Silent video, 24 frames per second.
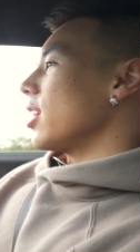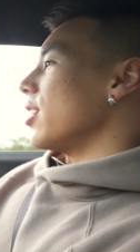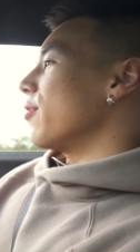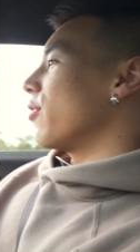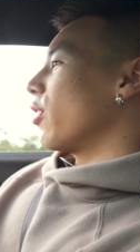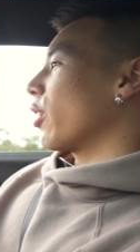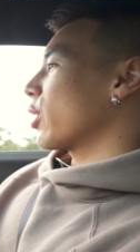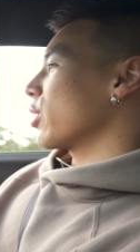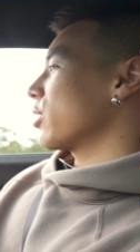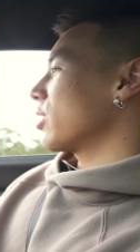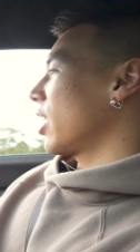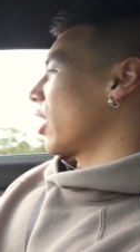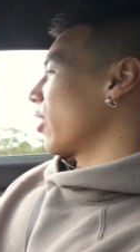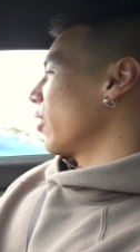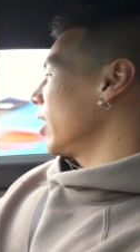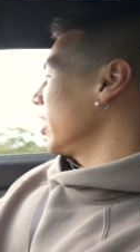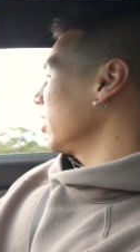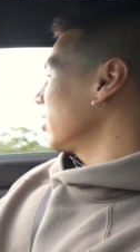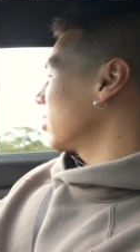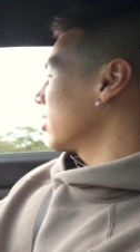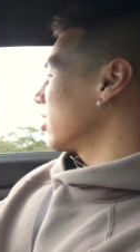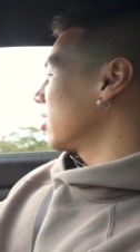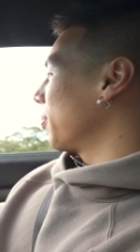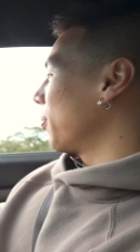Focus
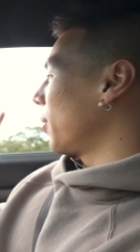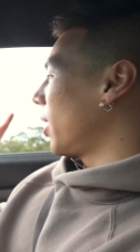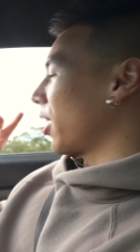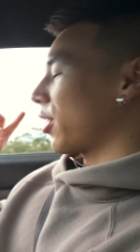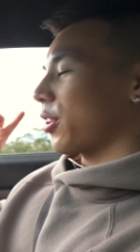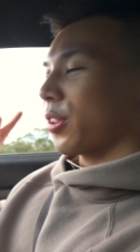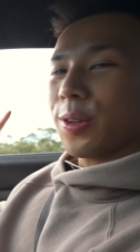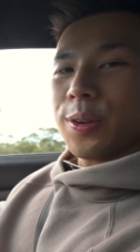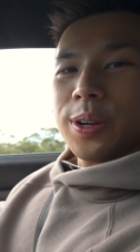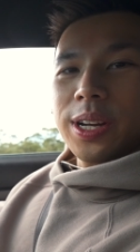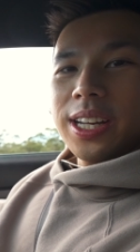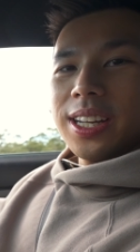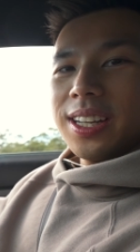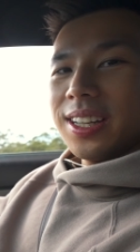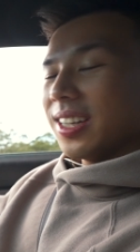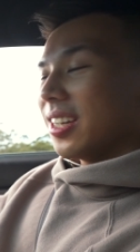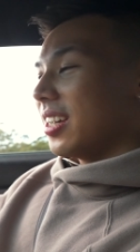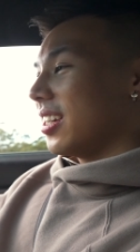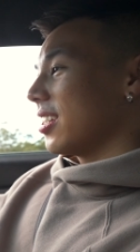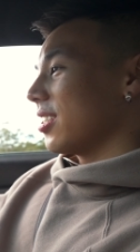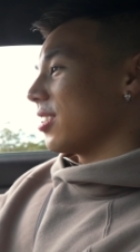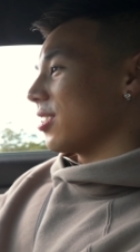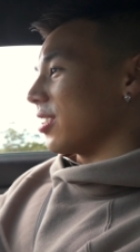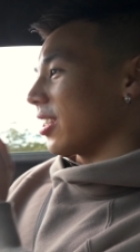RS, Mark 3,
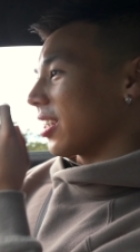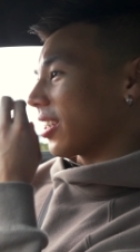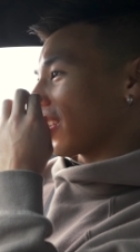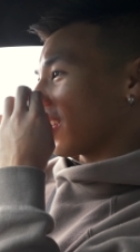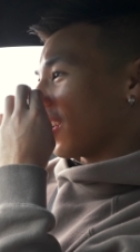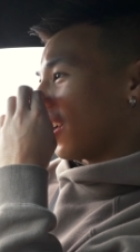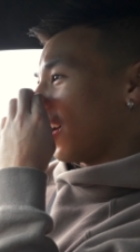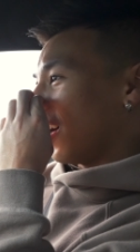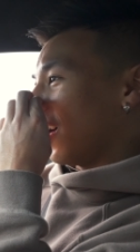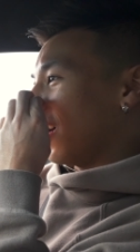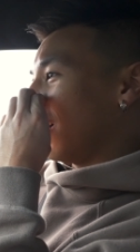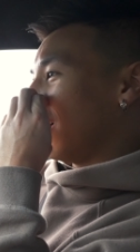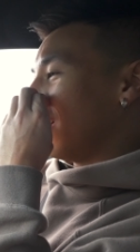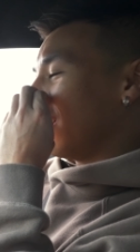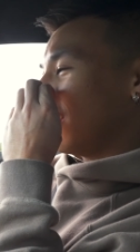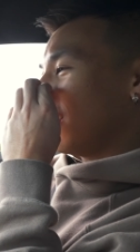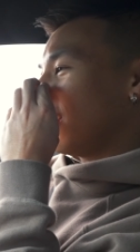sick car.